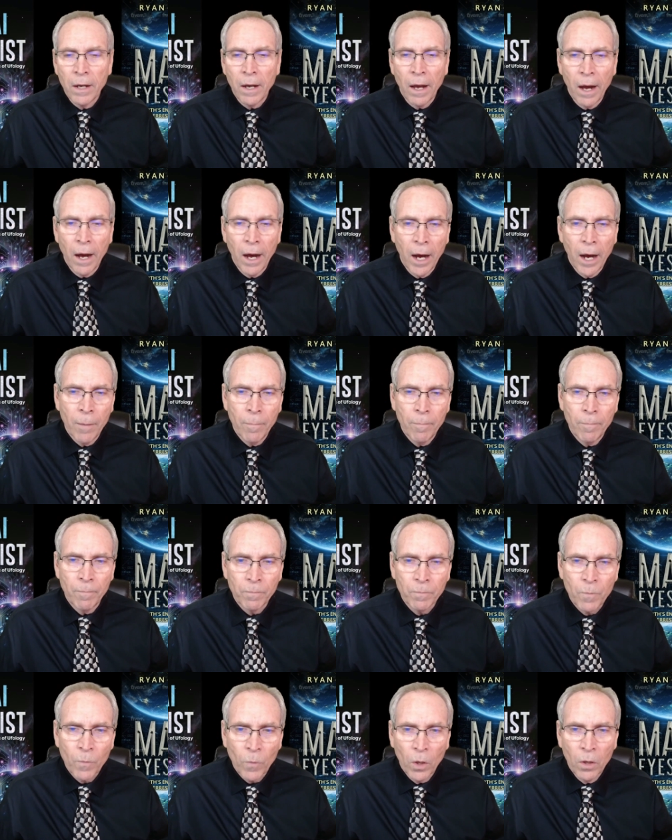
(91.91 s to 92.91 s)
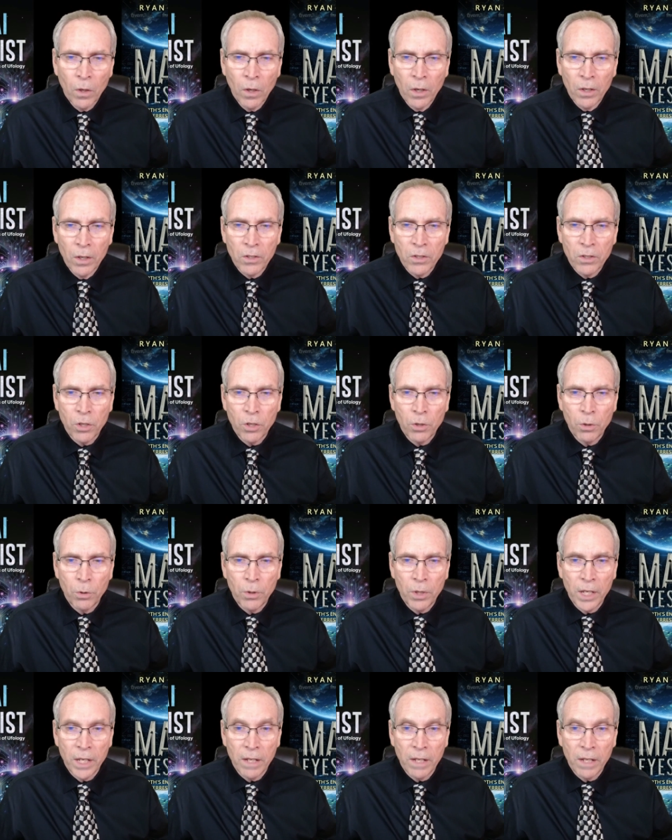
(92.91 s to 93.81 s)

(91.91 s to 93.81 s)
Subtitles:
to the